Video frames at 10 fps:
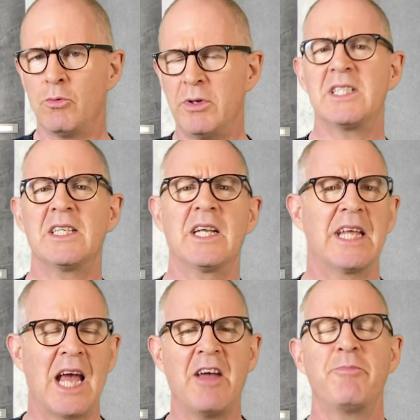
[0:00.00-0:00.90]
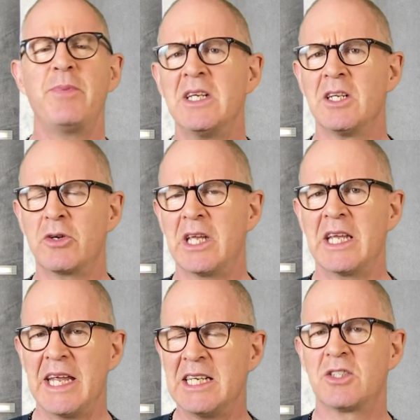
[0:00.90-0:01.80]
Recently, I've been
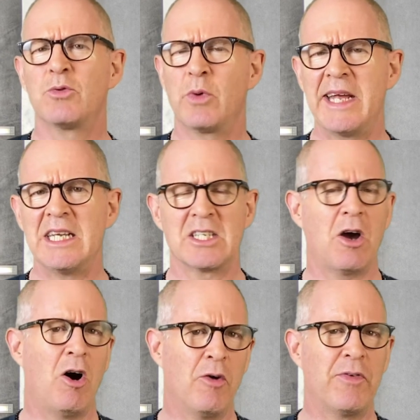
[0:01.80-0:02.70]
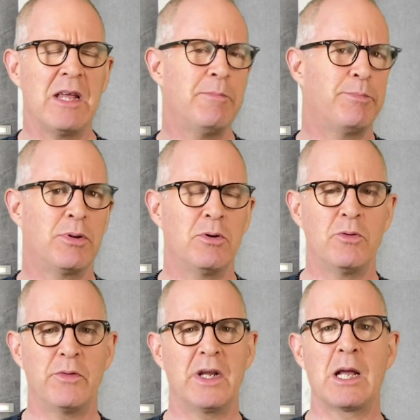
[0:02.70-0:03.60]
looking into ways of
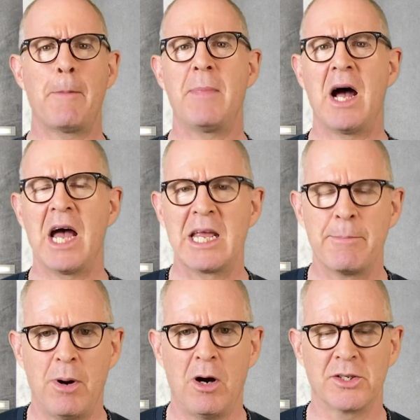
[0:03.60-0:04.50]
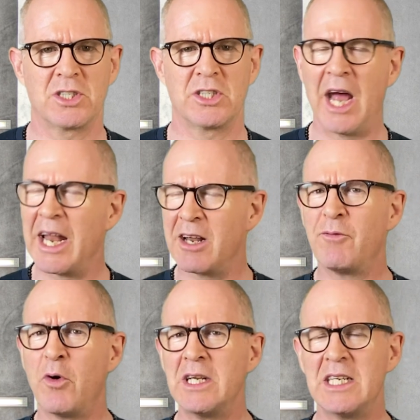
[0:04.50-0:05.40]
improving my posture and
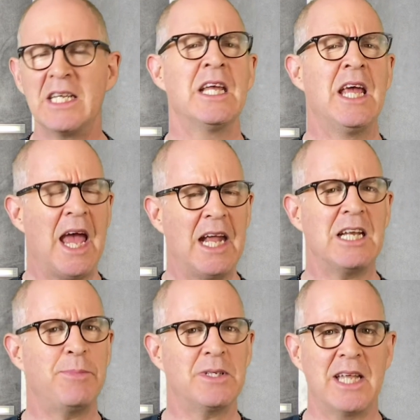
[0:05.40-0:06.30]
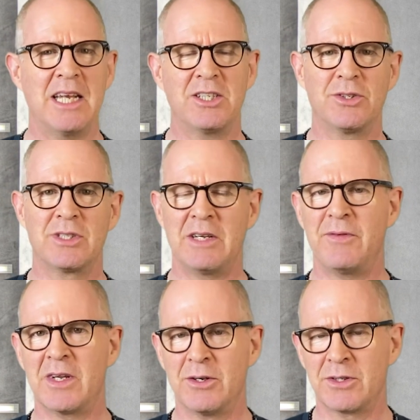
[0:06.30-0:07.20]
avoiding any potential
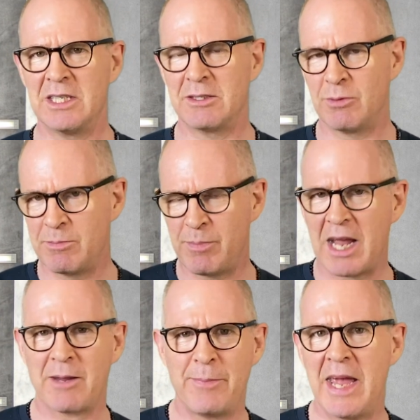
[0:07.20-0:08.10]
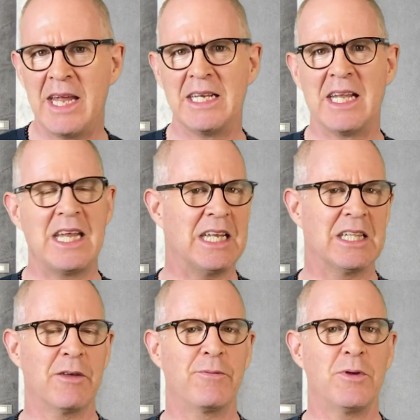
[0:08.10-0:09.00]
difficulties with back pain
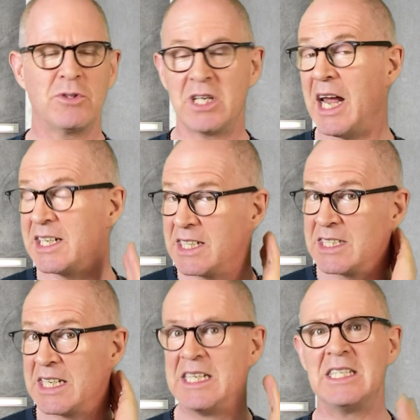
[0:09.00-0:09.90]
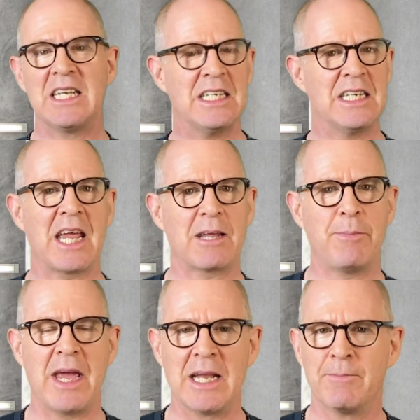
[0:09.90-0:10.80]
in the future and indeed neck
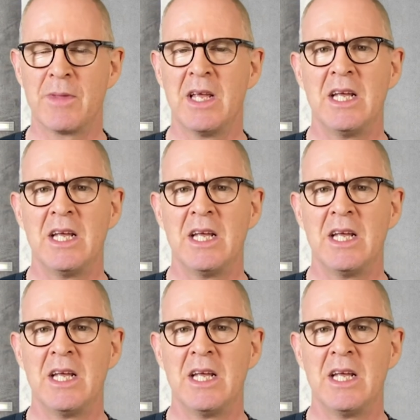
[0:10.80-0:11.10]
pain.